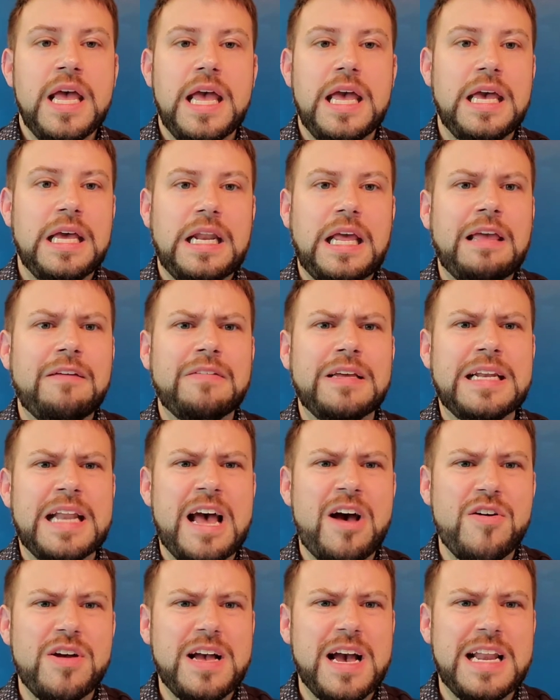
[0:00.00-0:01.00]
And even
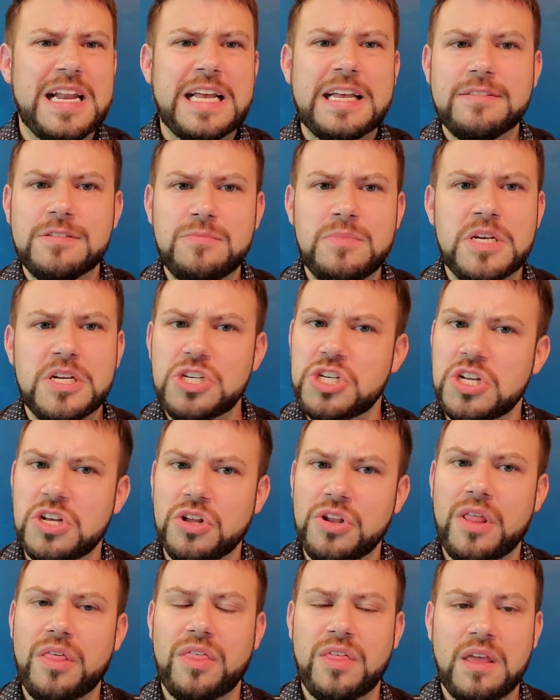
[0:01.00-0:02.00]
now, it kind of gives me a
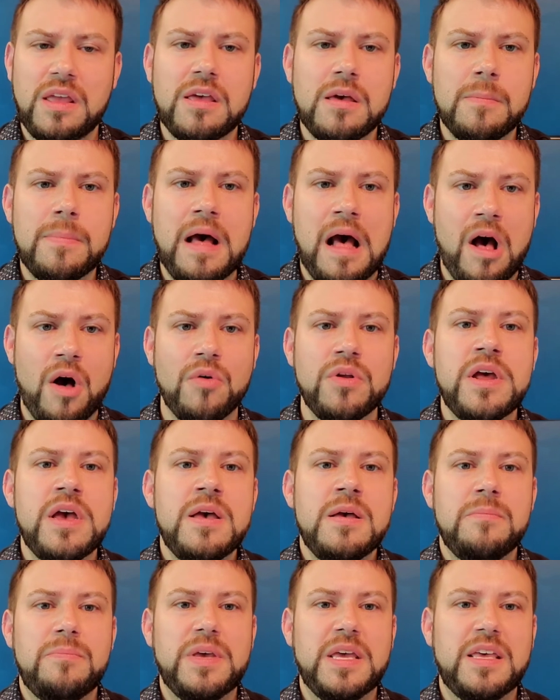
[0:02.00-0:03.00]
chill to think about,
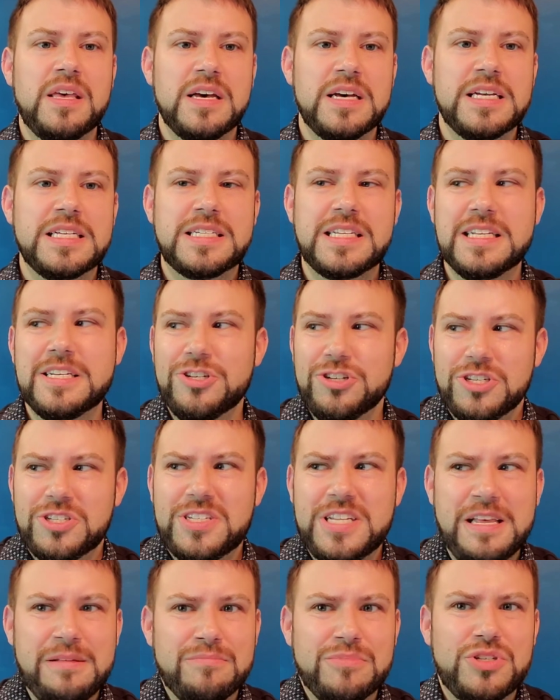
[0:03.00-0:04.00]
because it just
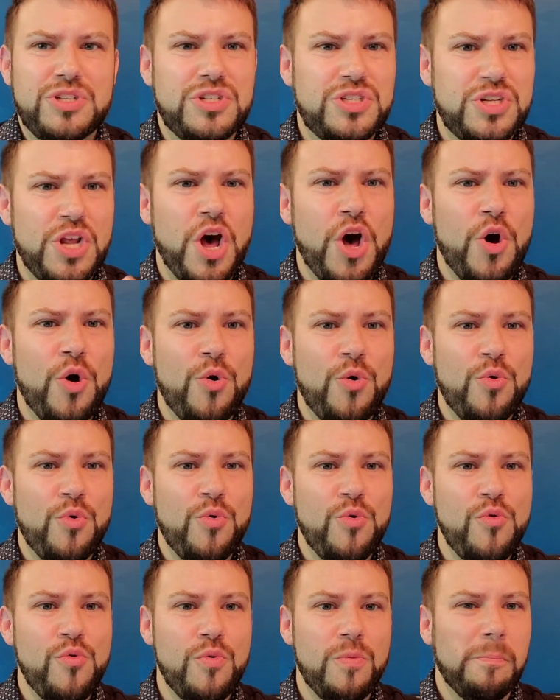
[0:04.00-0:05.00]
seemed
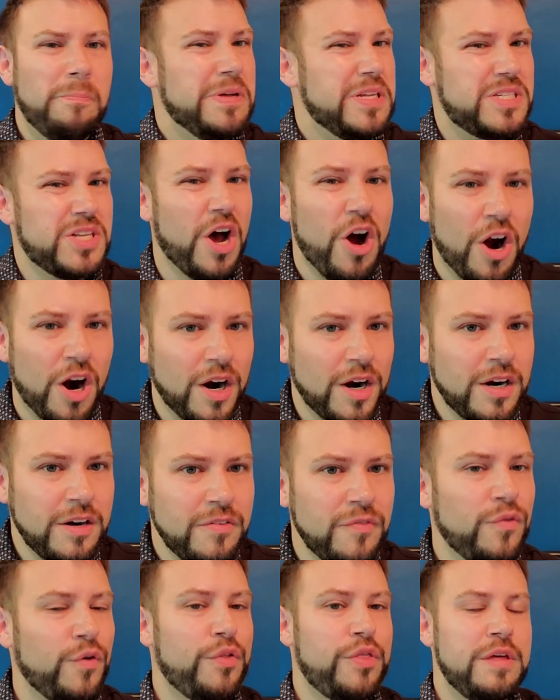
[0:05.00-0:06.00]
so bizarre
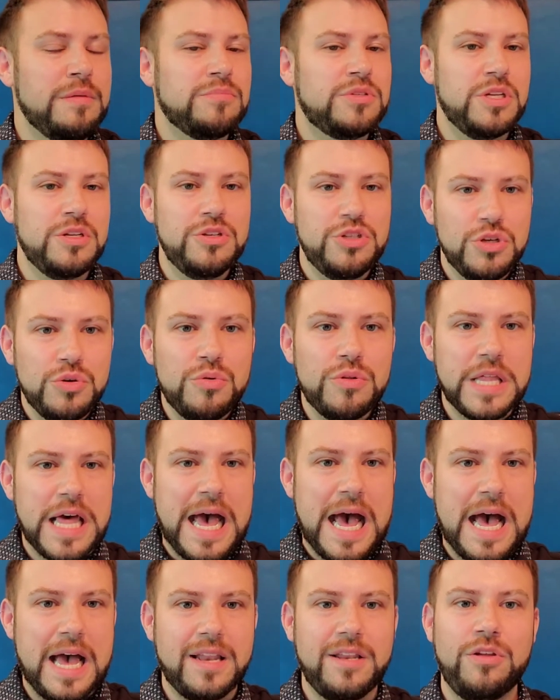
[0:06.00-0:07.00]
for them to do
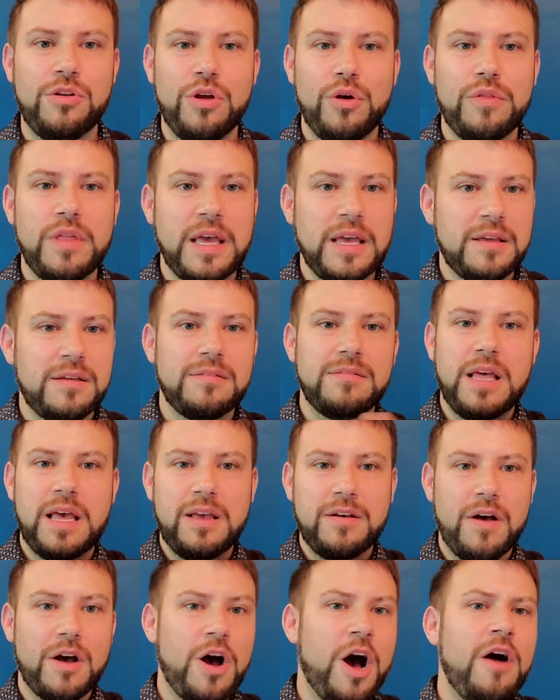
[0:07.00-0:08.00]
that.
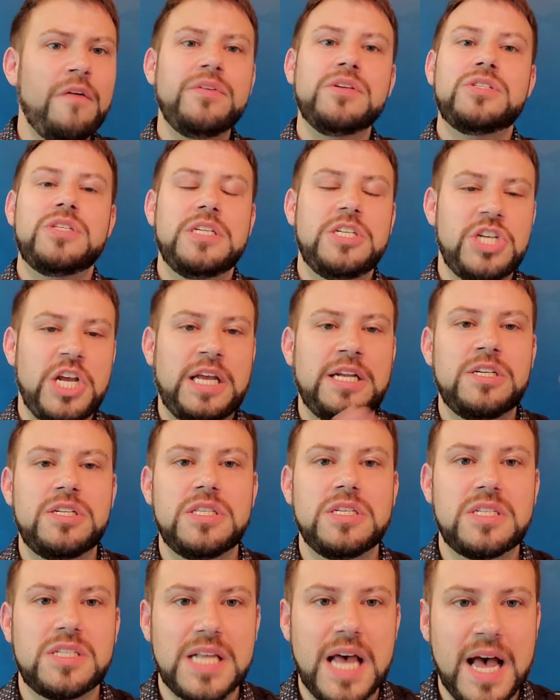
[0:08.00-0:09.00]
They obviously changed
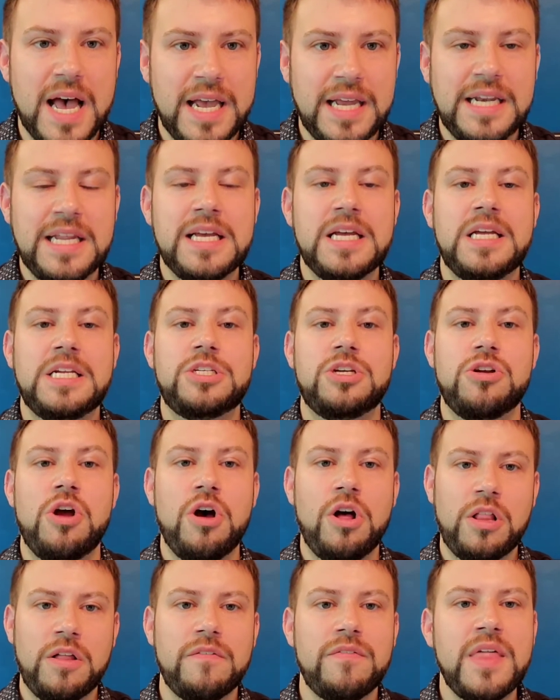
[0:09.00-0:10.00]
the signage and
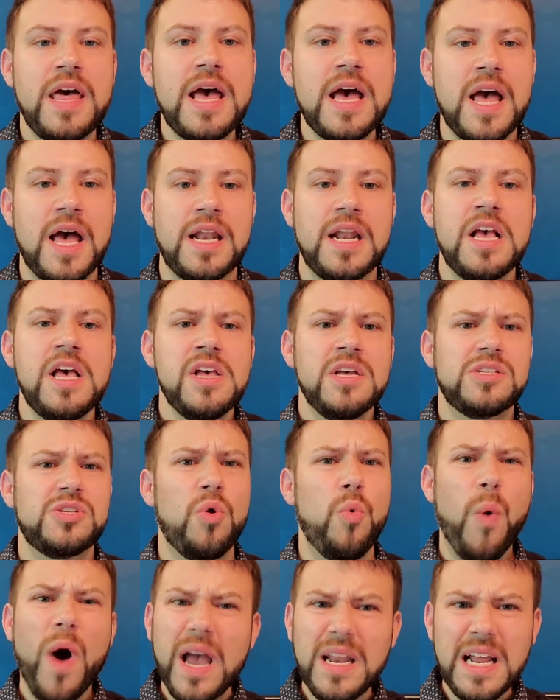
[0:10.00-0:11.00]
all of that,
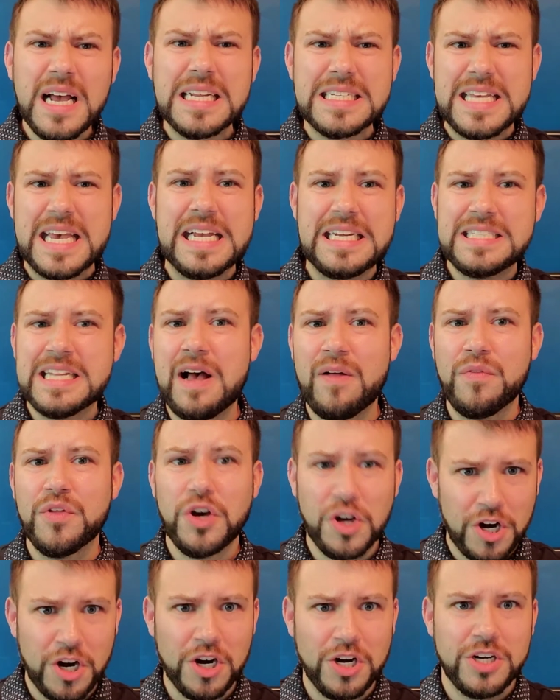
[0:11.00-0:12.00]
so why not take down the
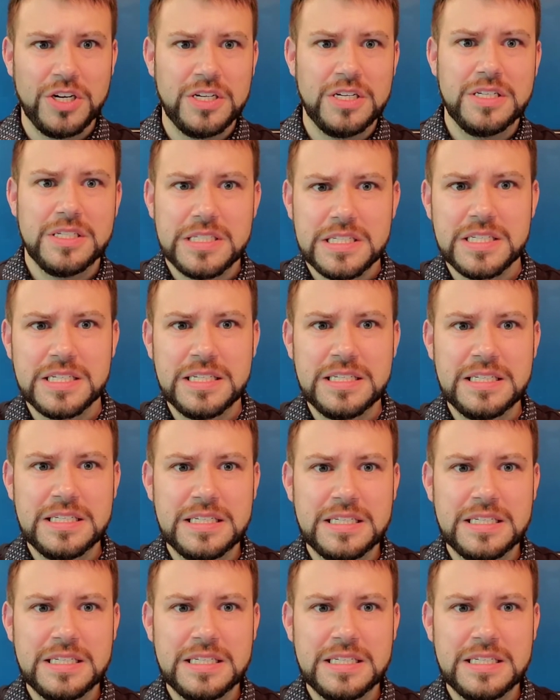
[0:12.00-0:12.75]
curtains?